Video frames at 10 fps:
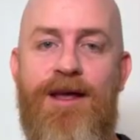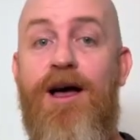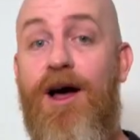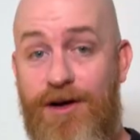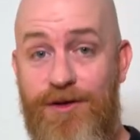
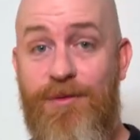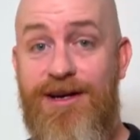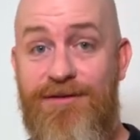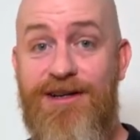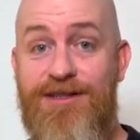Another
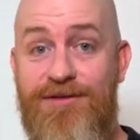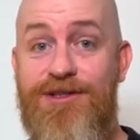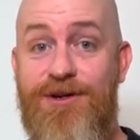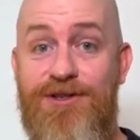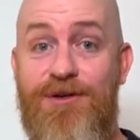way
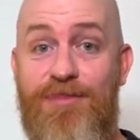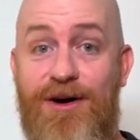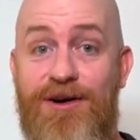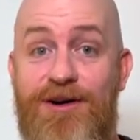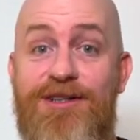defensiveness hurts your
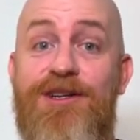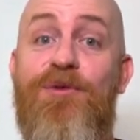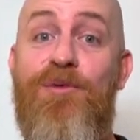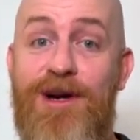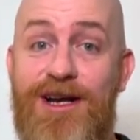partner is it
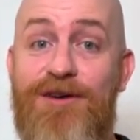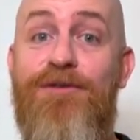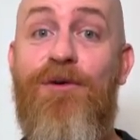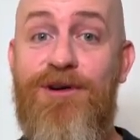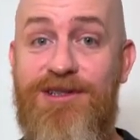
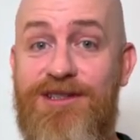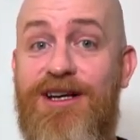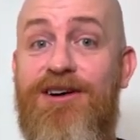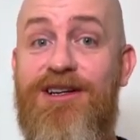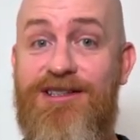reinforces
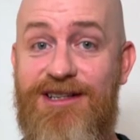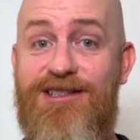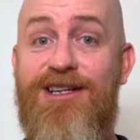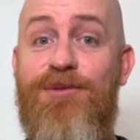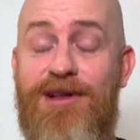their
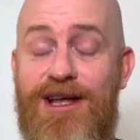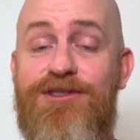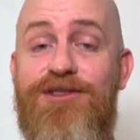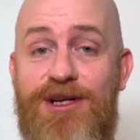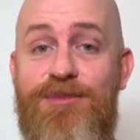existing
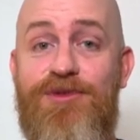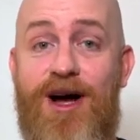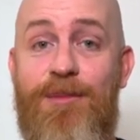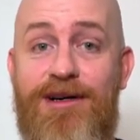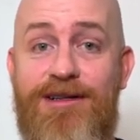relationship
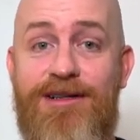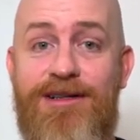trauma.